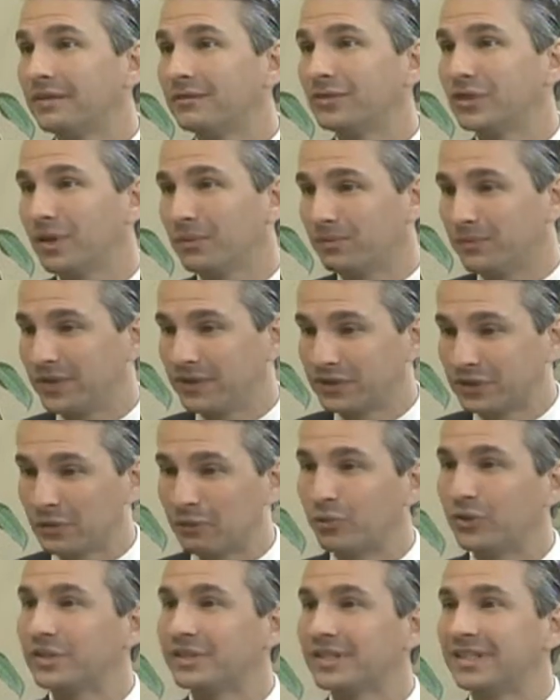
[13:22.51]
If
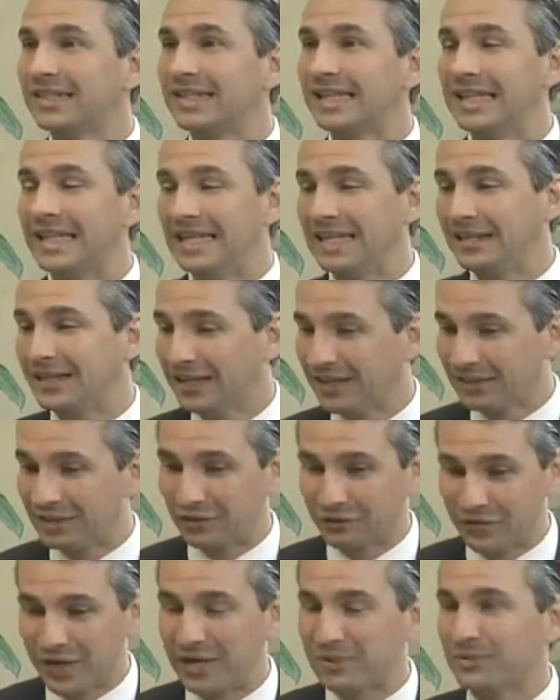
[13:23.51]
someone's in need,
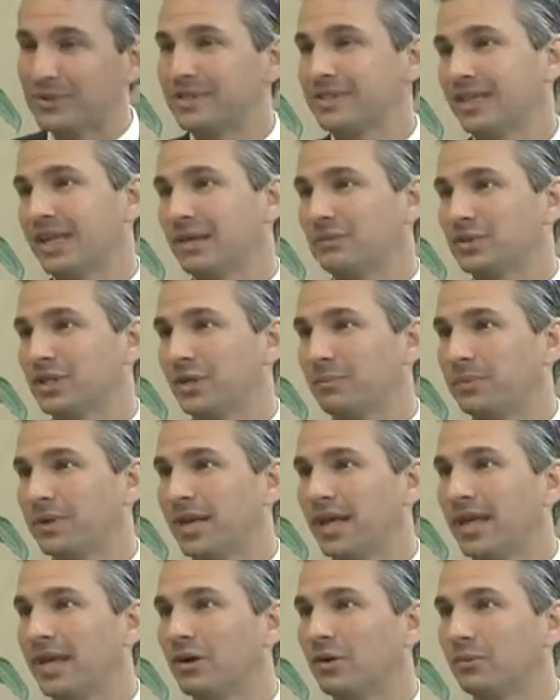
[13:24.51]
the family steps up
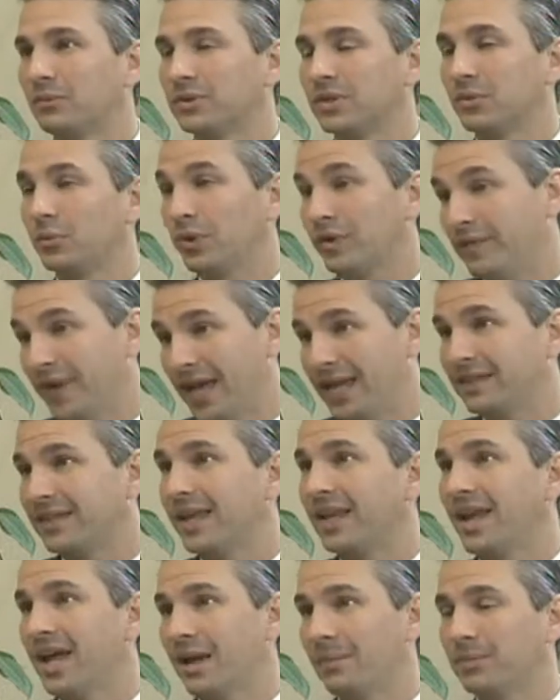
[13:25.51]
and helps. And we've had
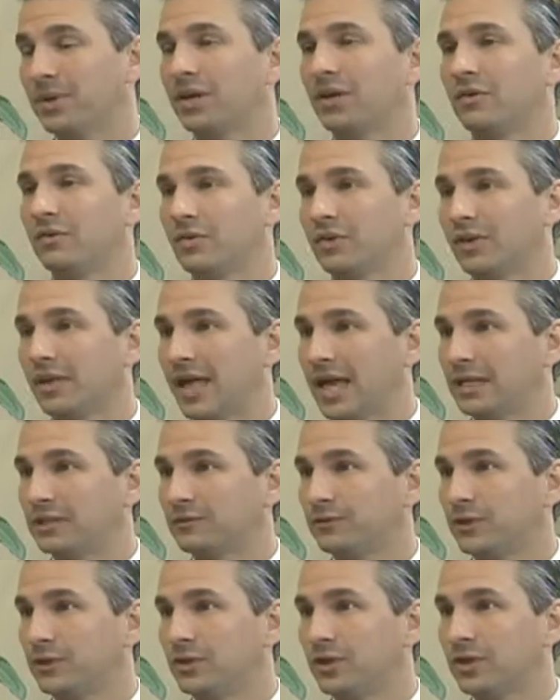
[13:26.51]
that happen over the
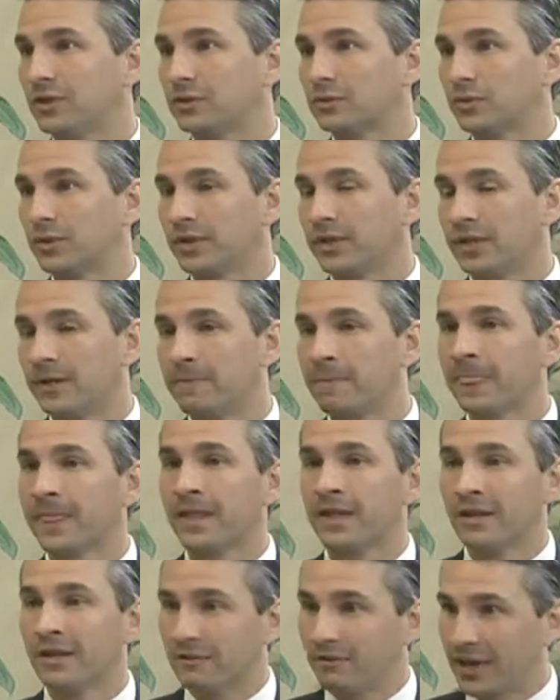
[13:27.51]
last few years with the
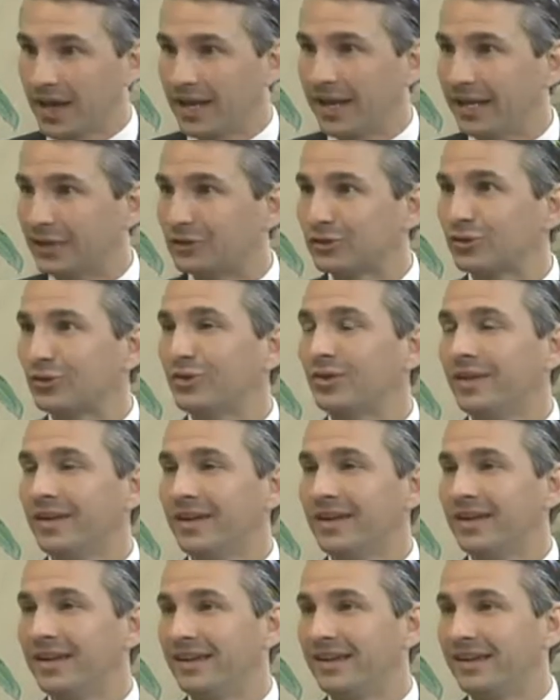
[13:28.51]
financial
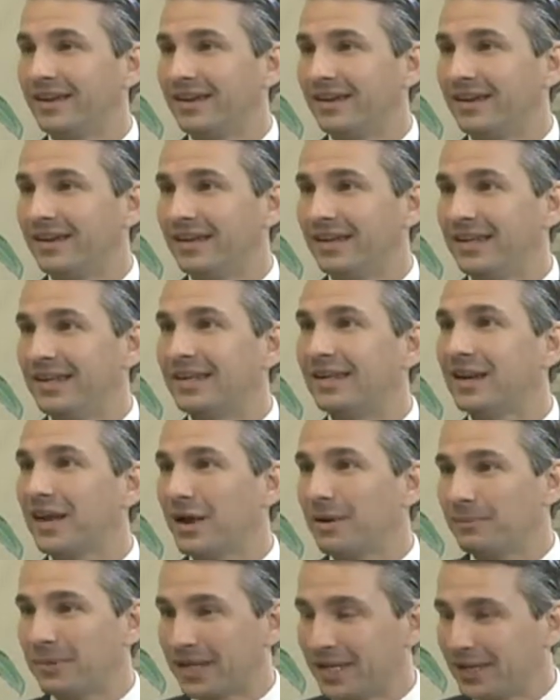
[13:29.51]
and
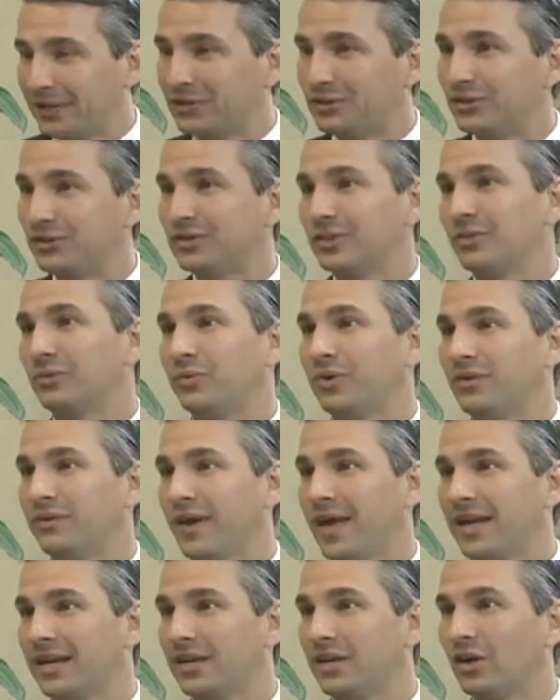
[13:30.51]
economic issues that we've
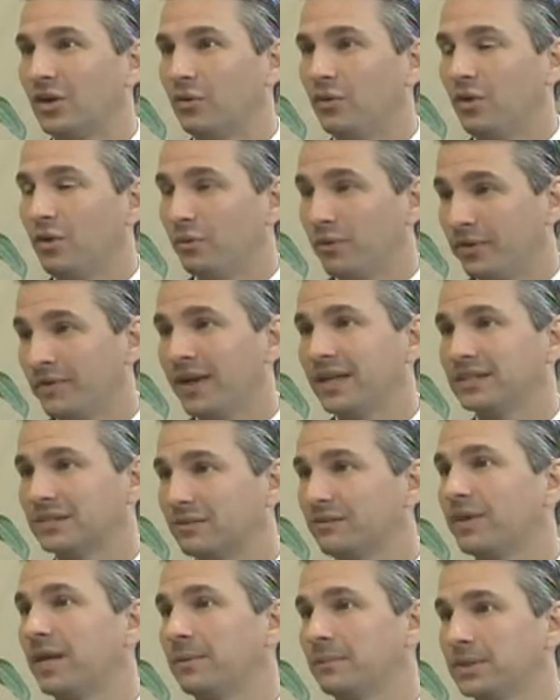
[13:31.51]
had go on. We've had
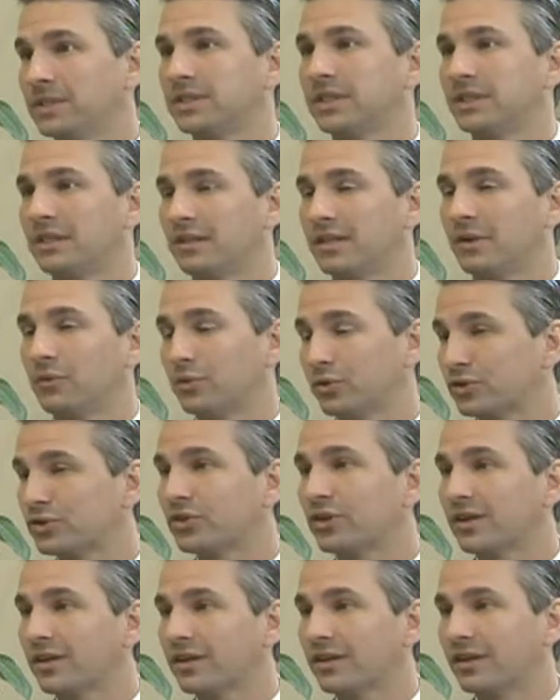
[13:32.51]
some families that were
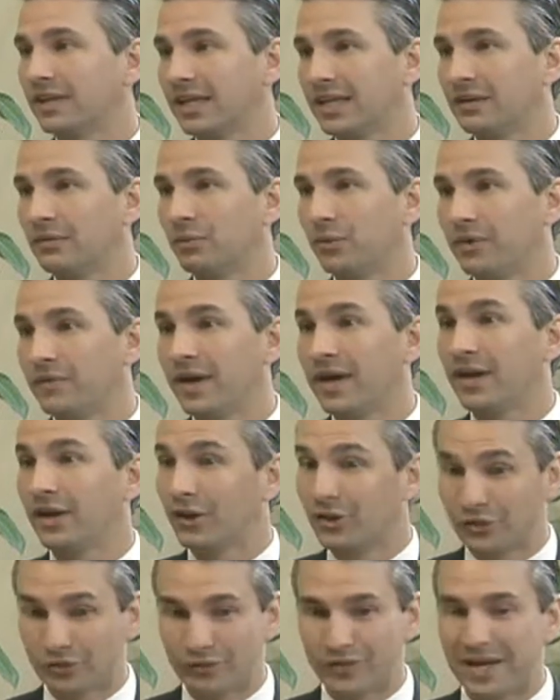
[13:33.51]
struggling, and we've had
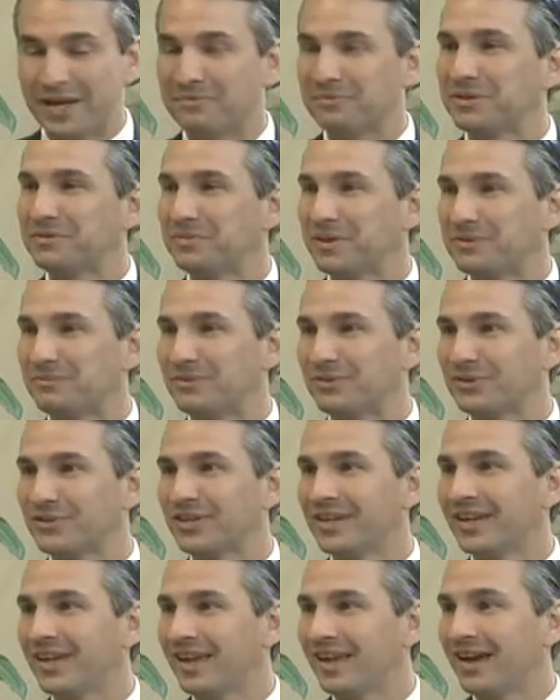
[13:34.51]
other family
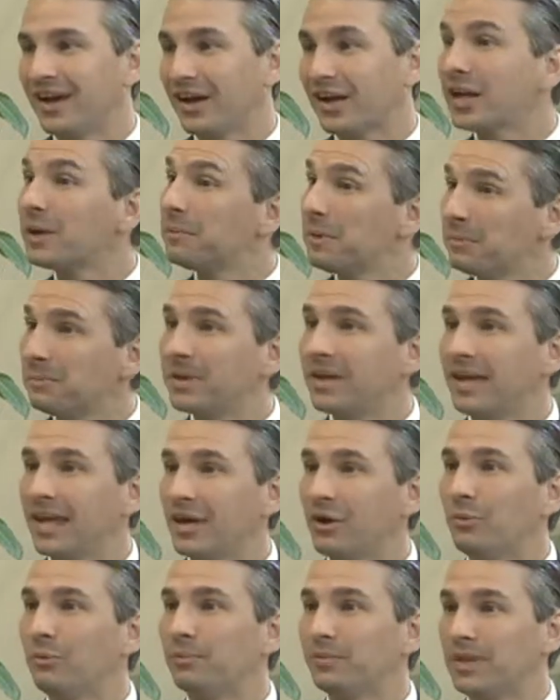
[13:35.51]
members come up and
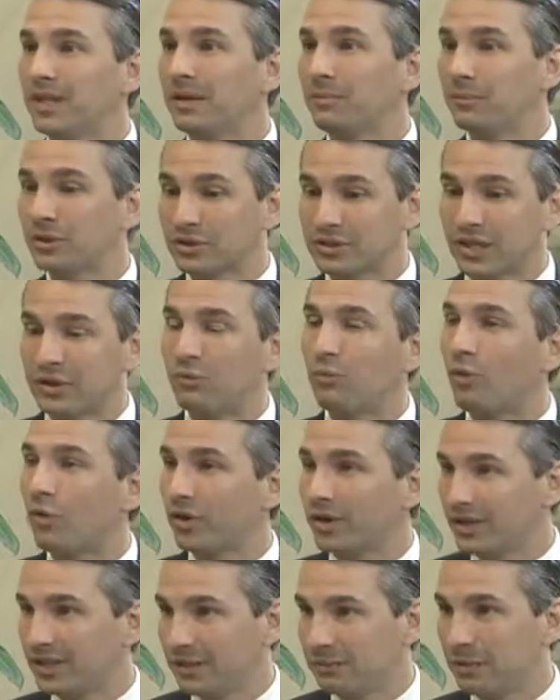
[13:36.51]
help them because they
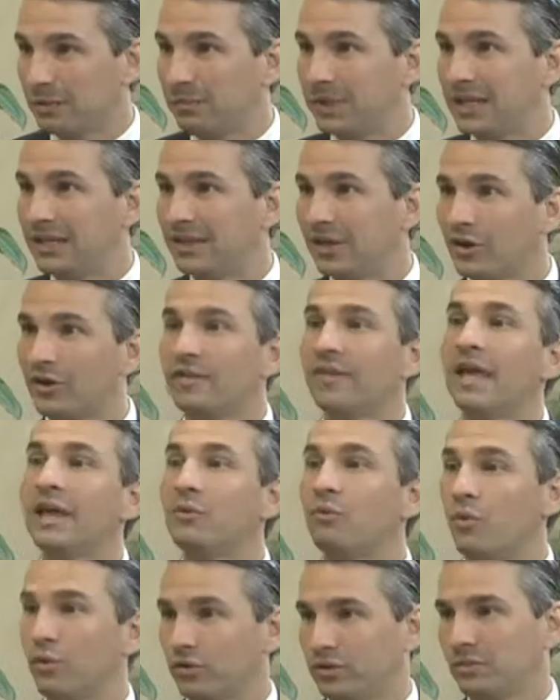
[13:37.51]
wanted them to be there, and
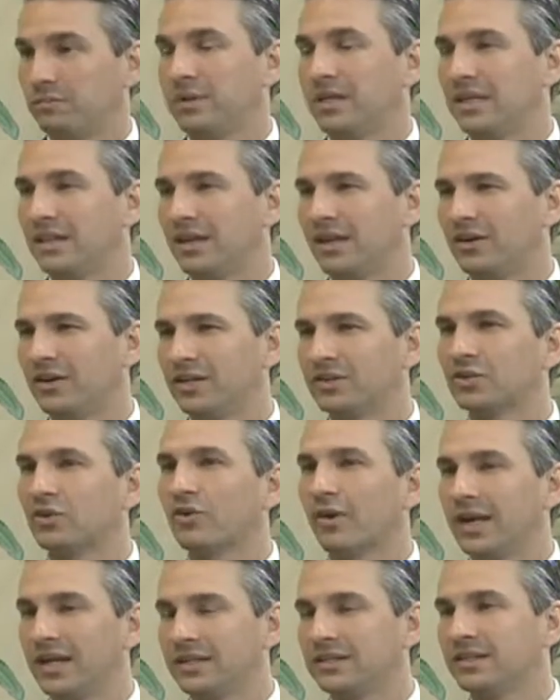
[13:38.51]
they want to be there. And it's
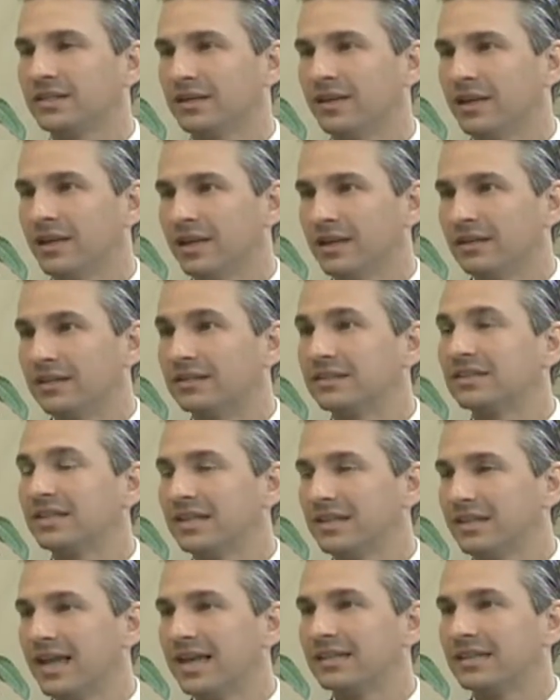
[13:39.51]
great to
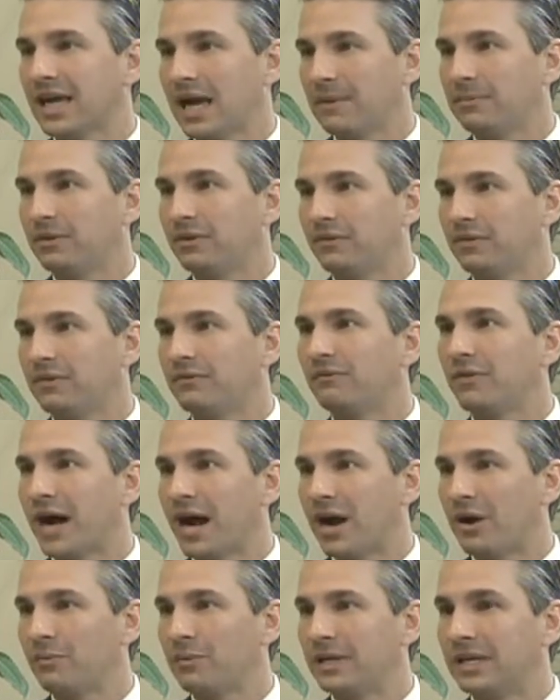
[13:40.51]
see that type of
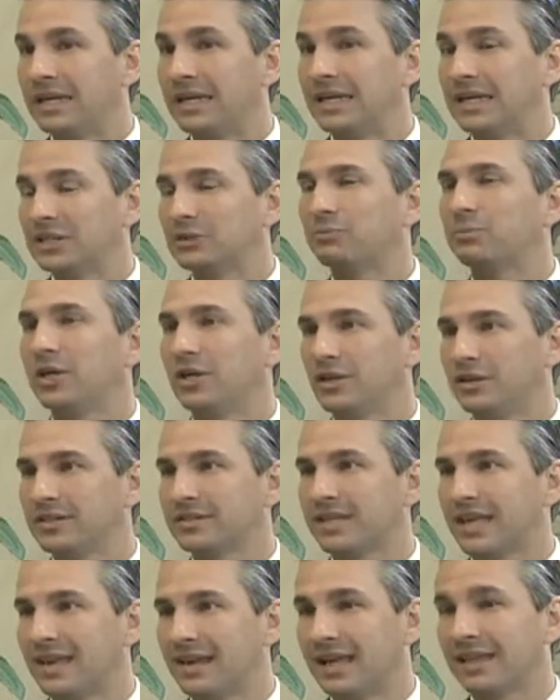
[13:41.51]
environment and experience that.